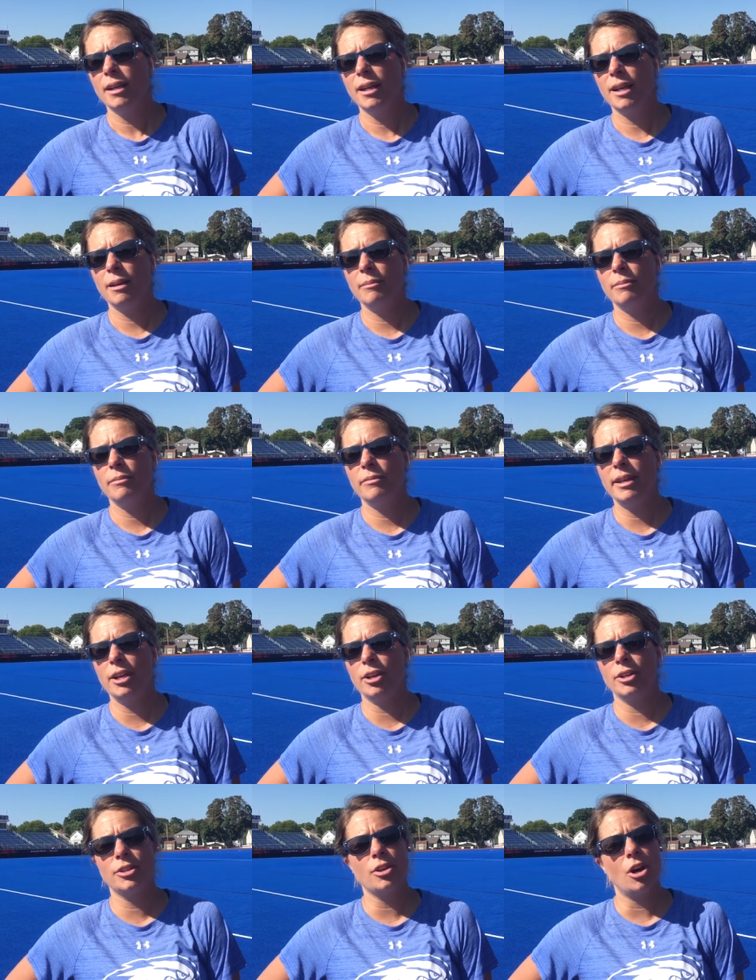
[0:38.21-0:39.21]
Um,
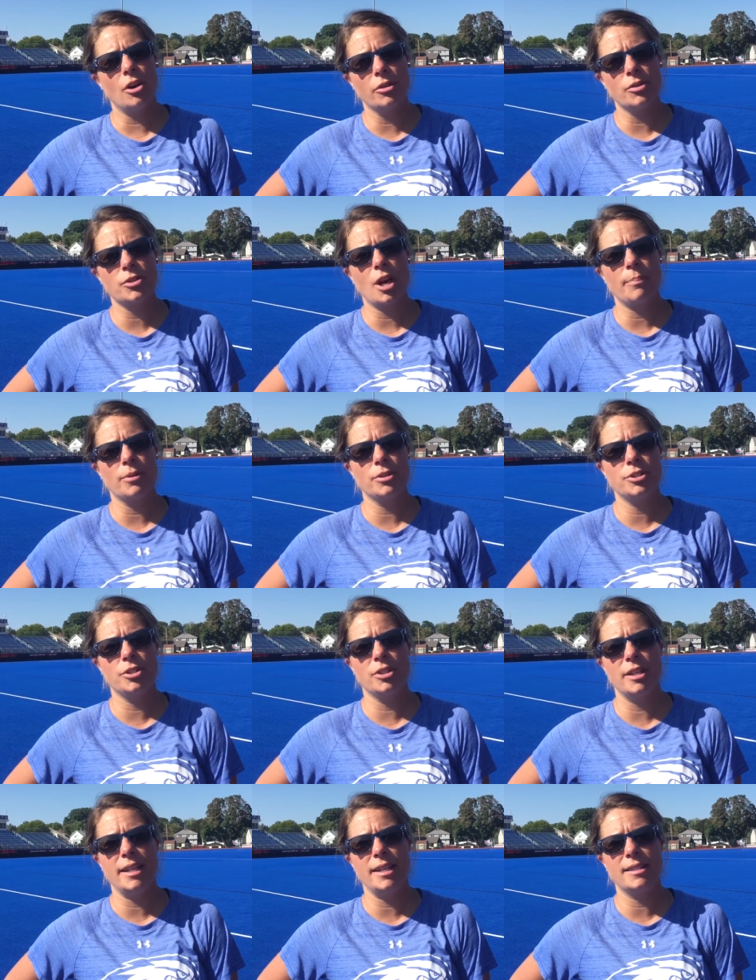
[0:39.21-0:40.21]
they earned all those
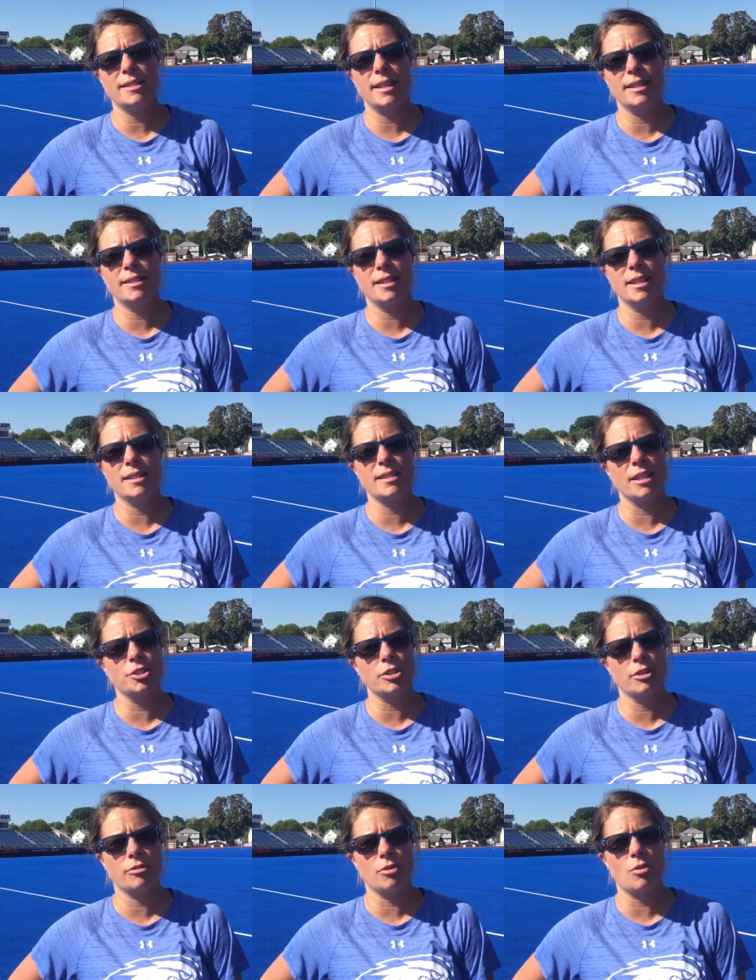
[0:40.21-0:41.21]
opportunities, and to
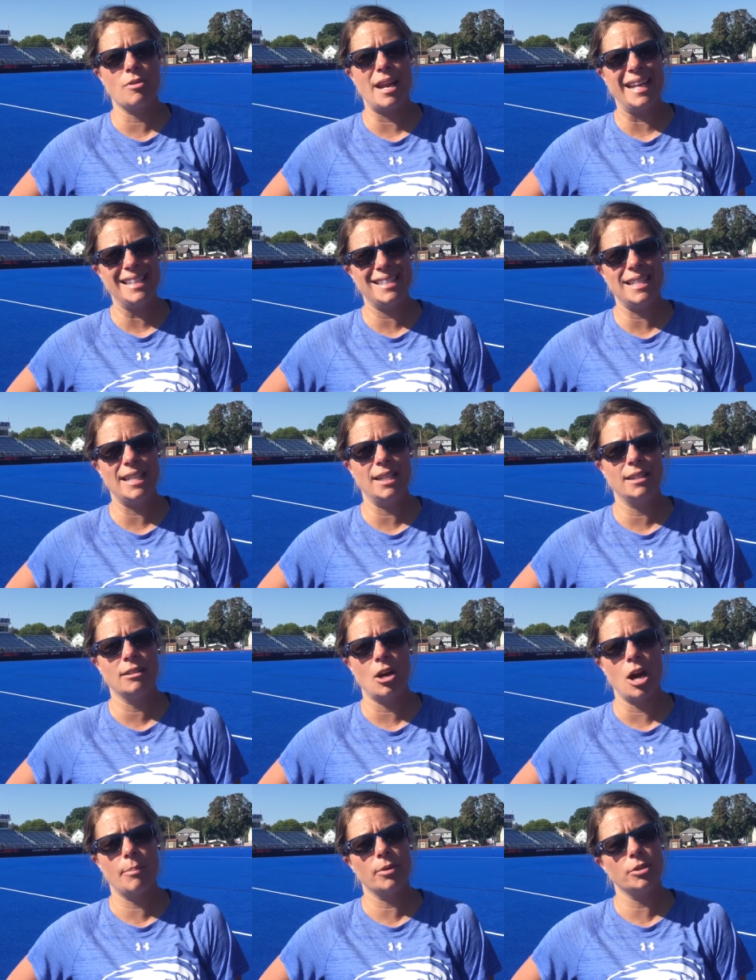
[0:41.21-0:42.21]
essentially throw 19
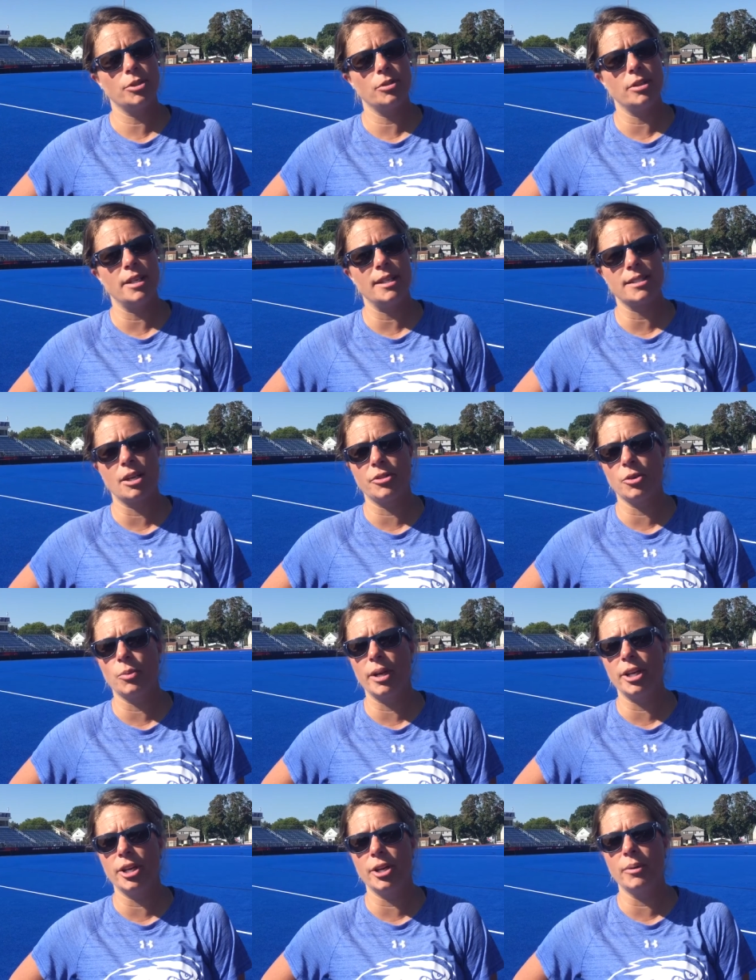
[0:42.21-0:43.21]
opportunities out the
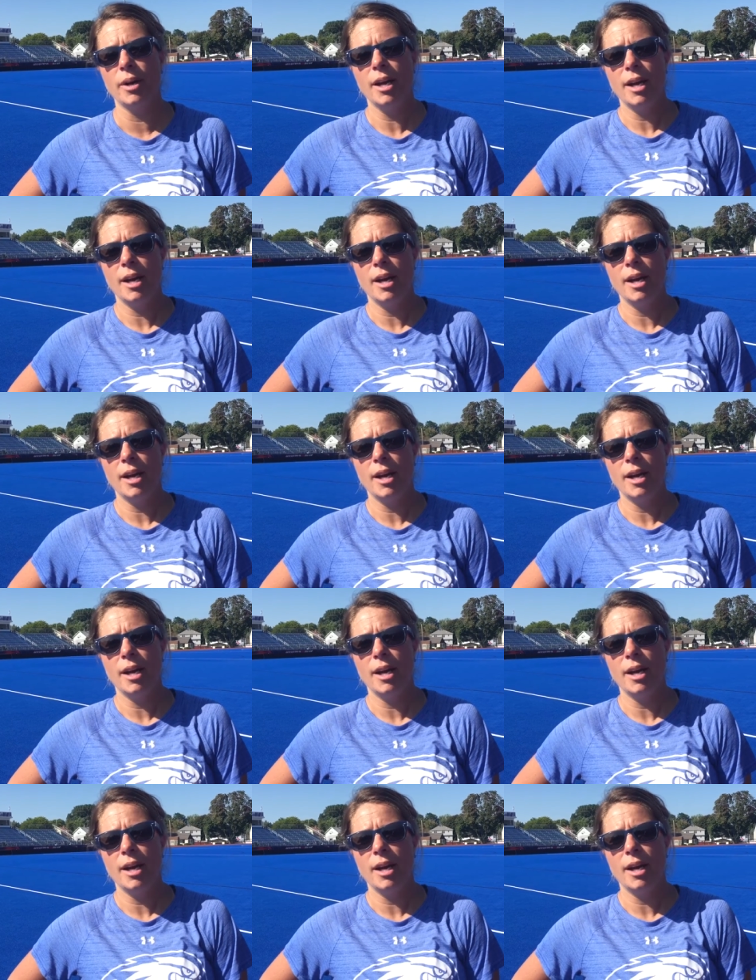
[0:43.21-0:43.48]
window